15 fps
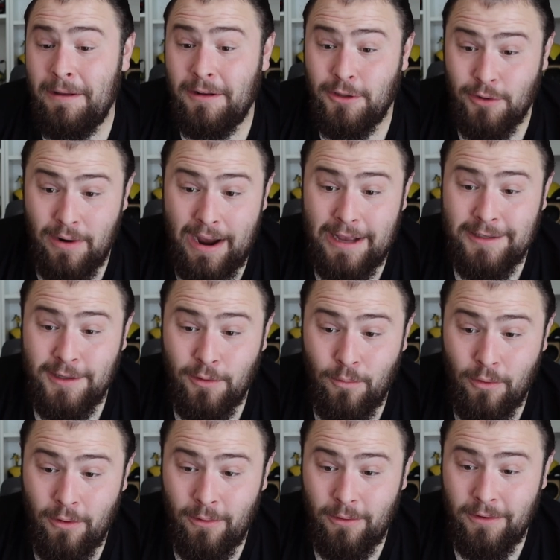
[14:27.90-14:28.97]
Jurassic
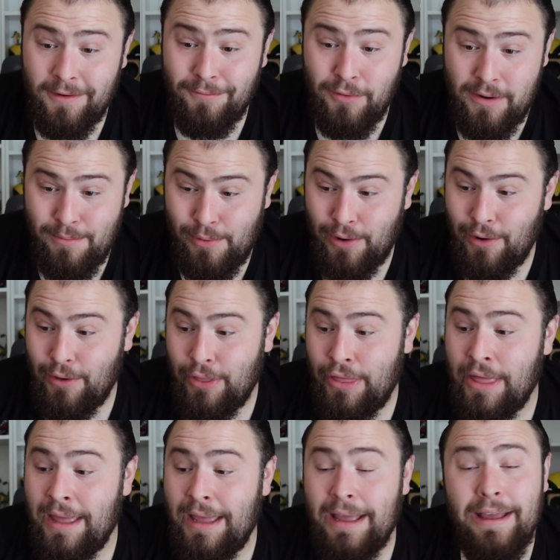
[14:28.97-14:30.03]
World Rebirth,
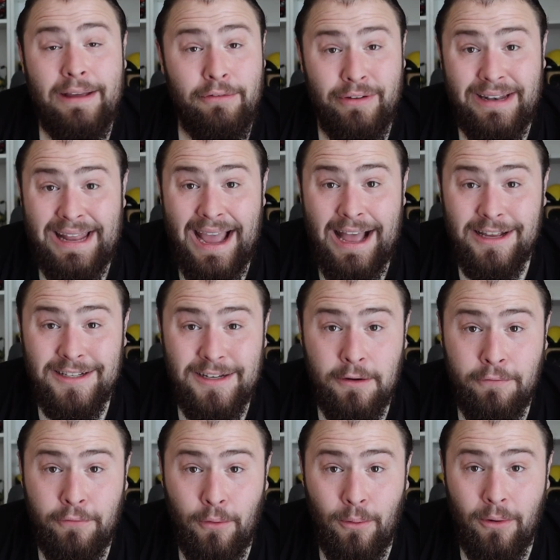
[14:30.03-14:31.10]
Fantastic
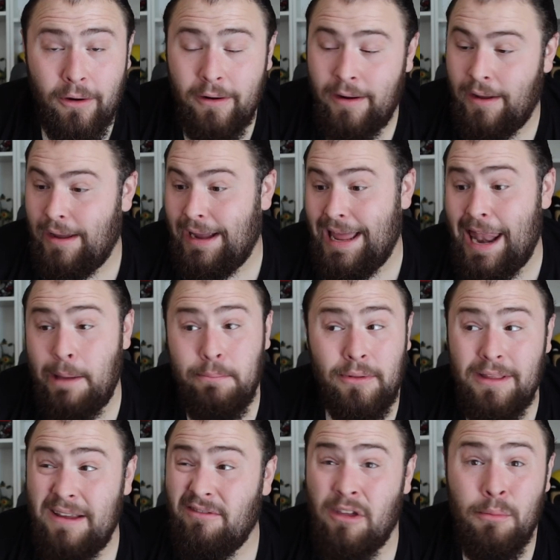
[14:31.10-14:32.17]
Four, and I
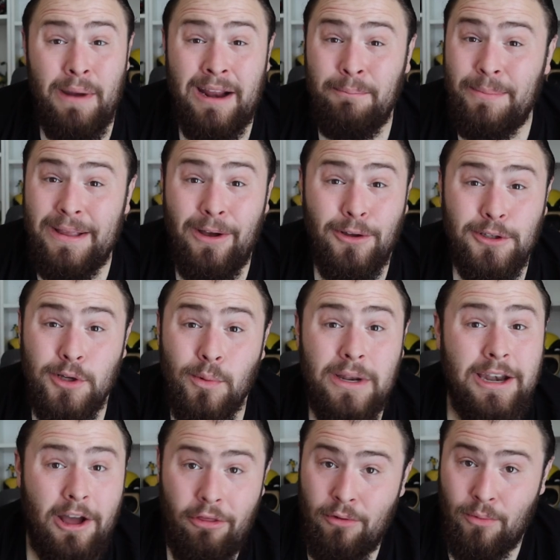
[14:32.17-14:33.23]
believe there might be also
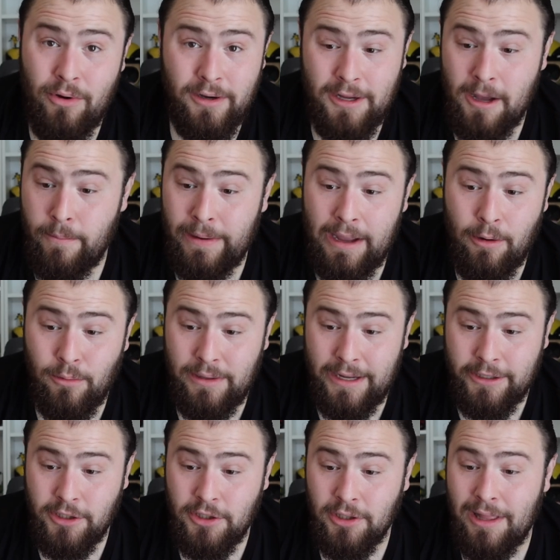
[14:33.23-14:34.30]
another one coming out
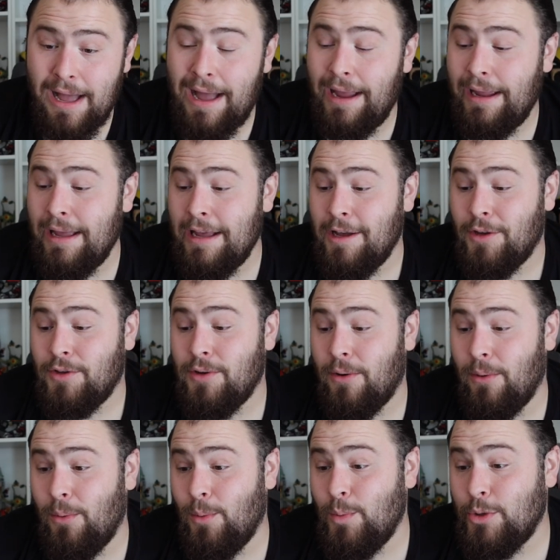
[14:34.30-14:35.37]
next July.
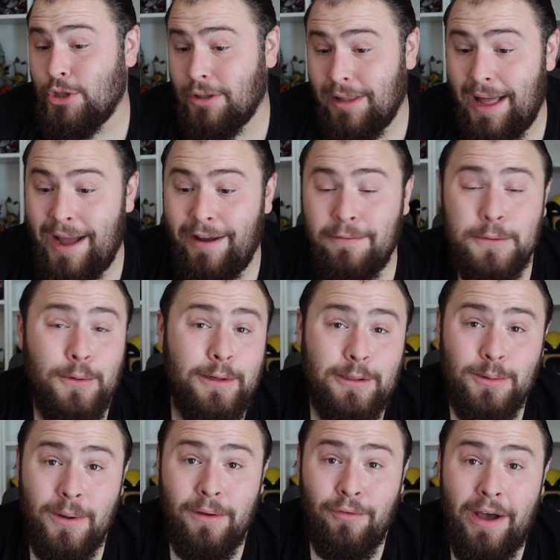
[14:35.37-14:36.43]
So July of
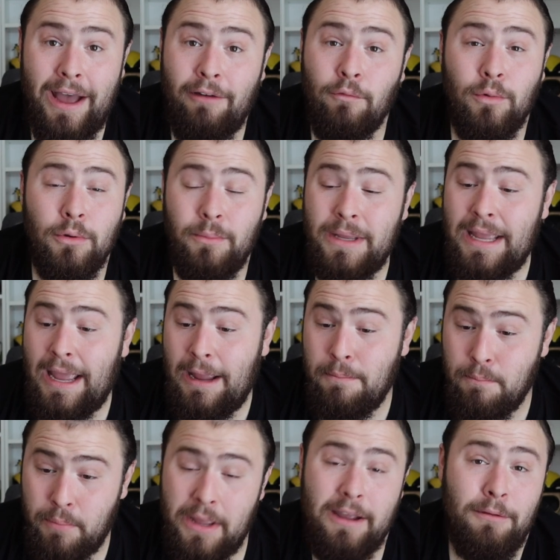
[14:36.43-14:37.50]
2025 will be a
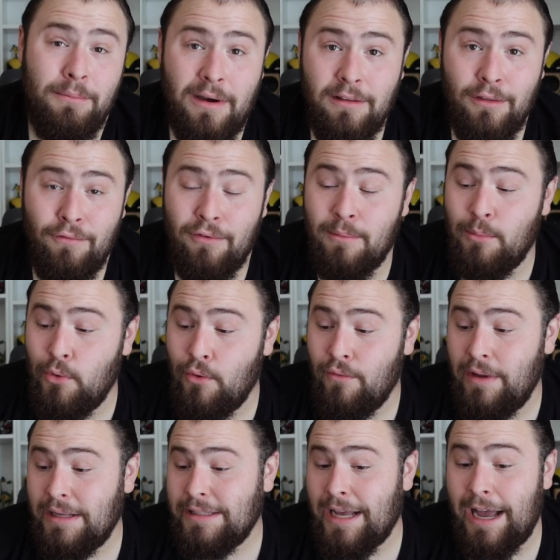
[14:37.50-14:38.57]
big month for
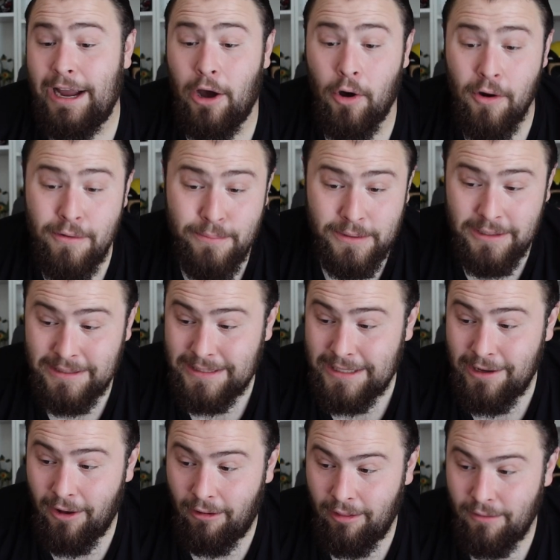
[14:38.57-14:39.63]
movies. I hope to
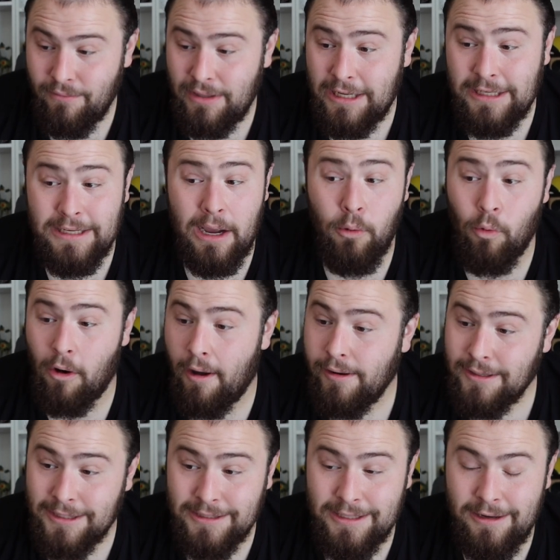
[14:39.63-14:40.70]
see all of these. I
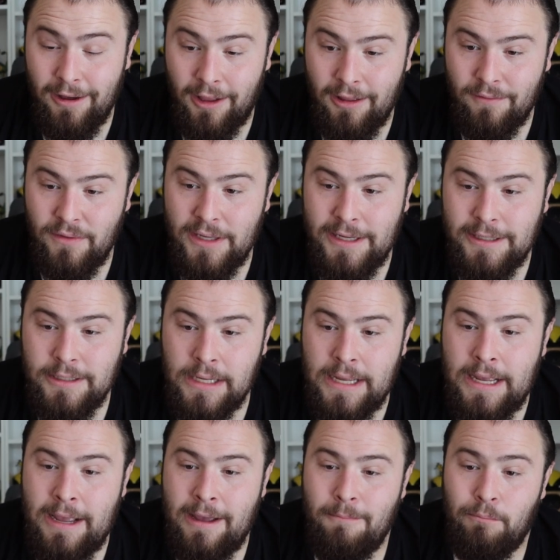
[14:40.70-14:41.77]
want to see all of these
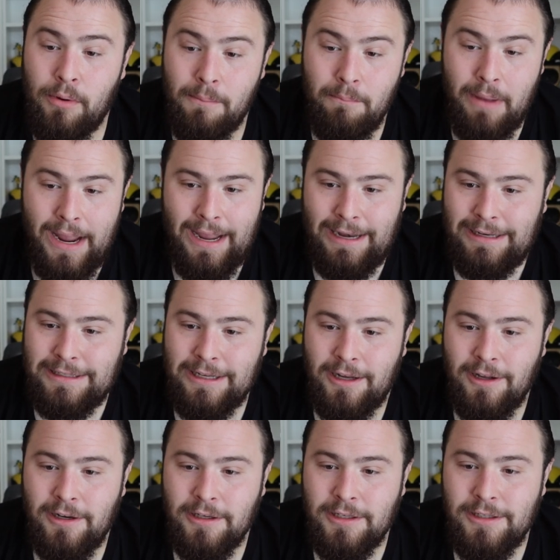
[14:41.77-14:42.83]
but man, is it
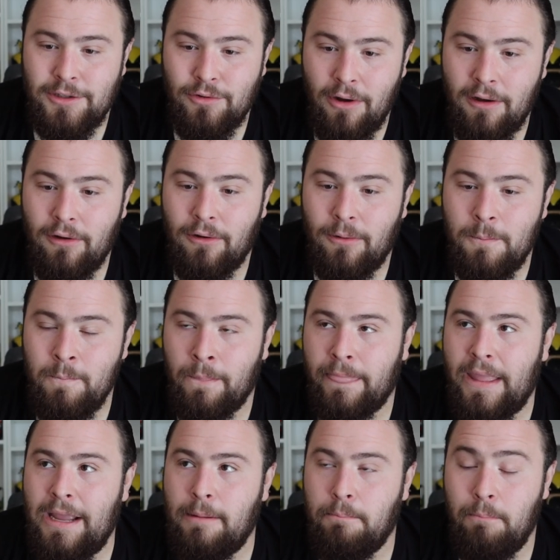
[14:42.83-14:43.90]
going to struggle
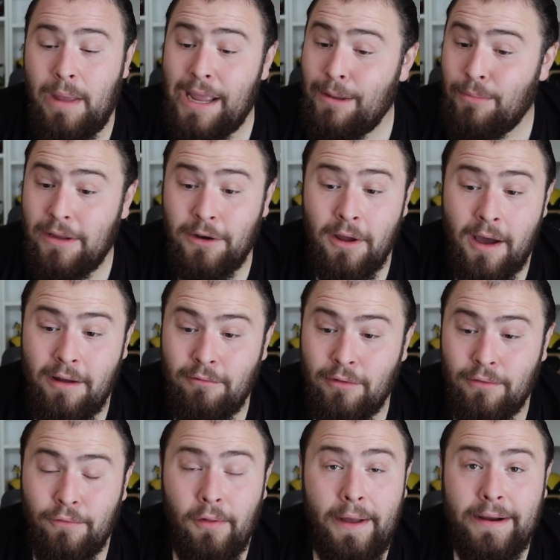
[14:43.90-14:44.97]
and maybe not
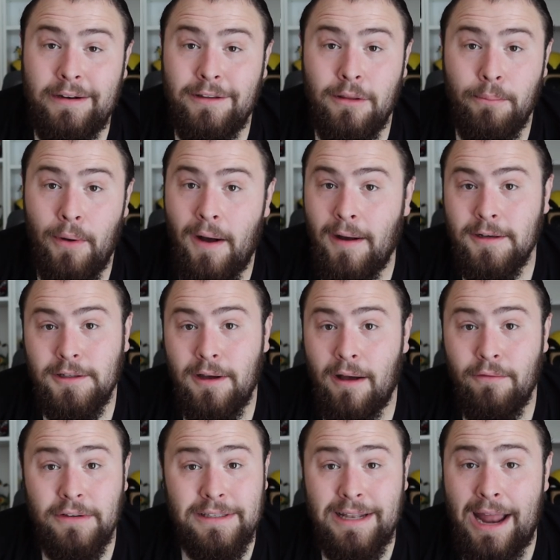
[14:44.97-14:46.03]
reflect the box
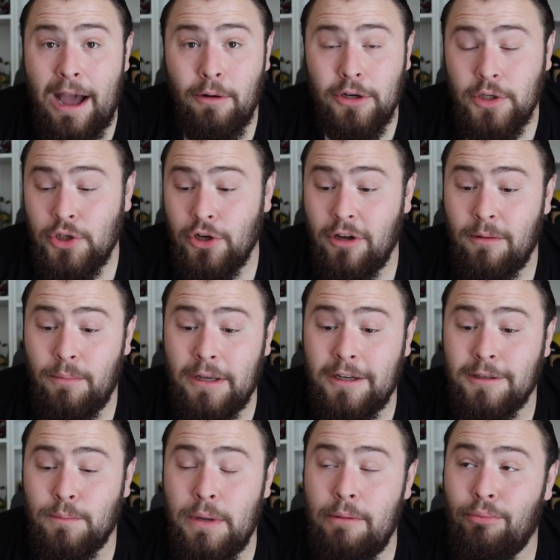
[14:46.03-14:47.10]
office and how it should
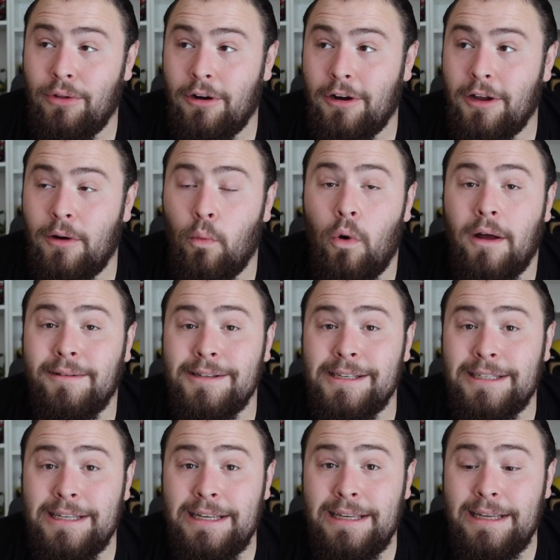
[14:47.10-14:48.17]
because people are going to want to
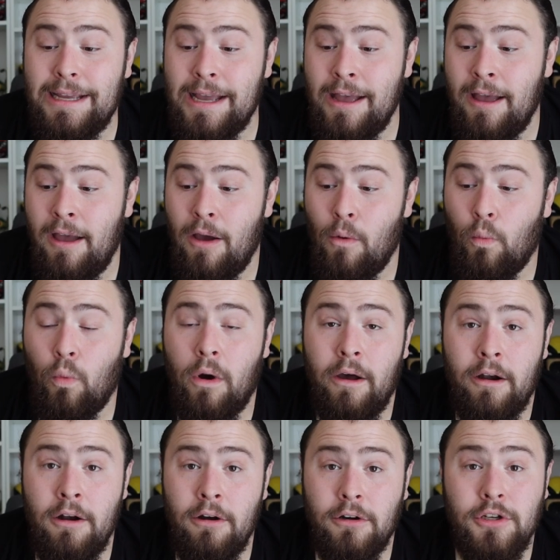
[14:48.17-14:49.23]
see
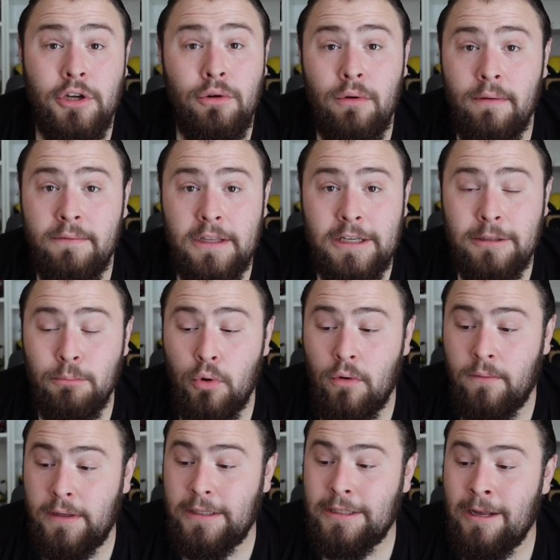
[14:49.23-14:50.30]
one or two of these
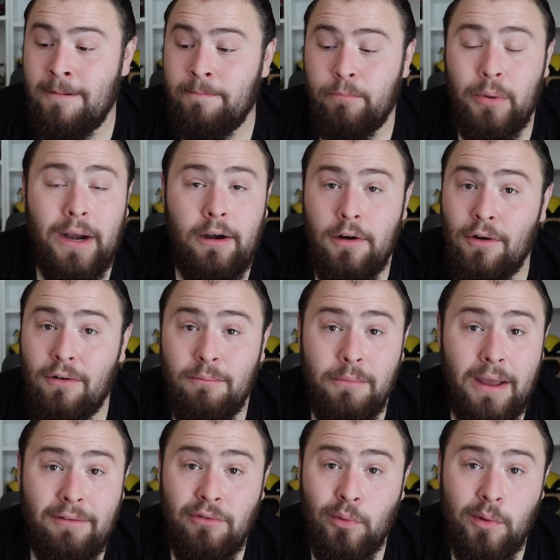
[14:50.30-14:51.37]
movies, but I don't know if
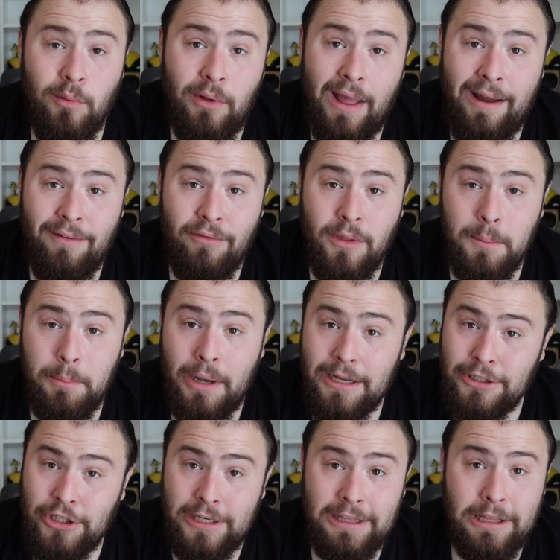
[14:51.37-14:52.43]
everyone will have the
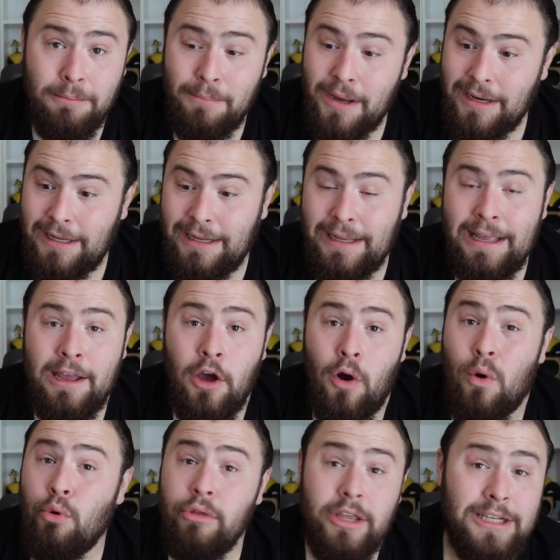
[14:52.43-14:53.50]
budget and the money
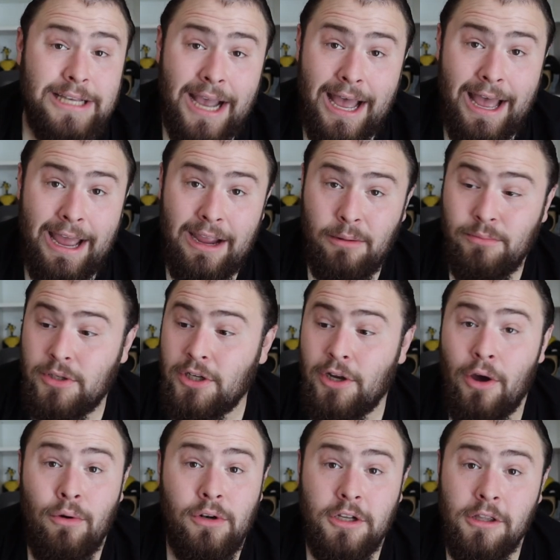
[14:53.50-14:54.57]
or the time to
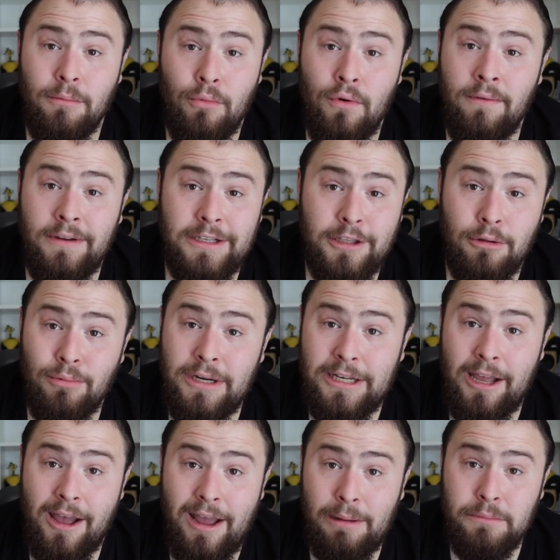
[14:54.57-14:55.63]
go to the movies three
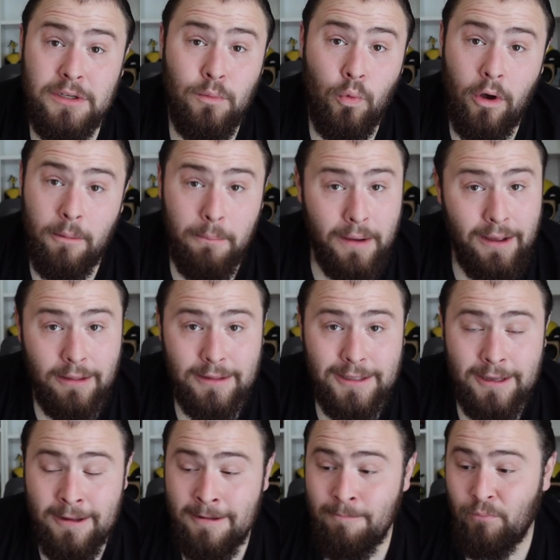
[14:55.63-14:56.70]
times in one month.
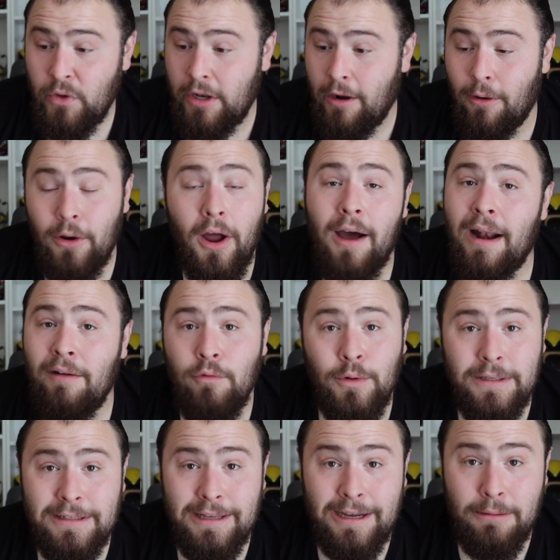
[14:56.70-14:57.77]
You know, not
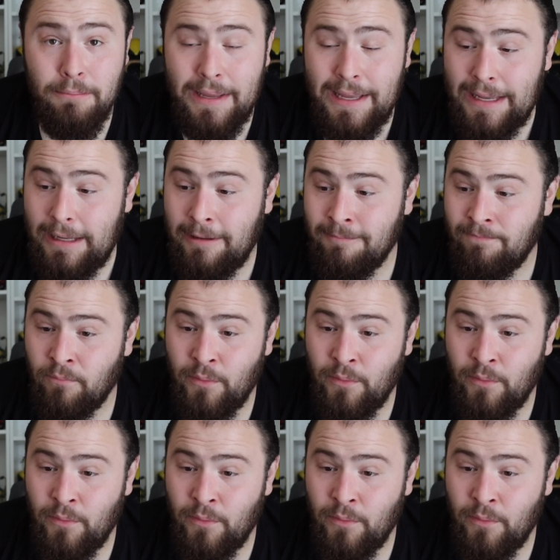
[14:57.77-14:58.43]
everyone's like me.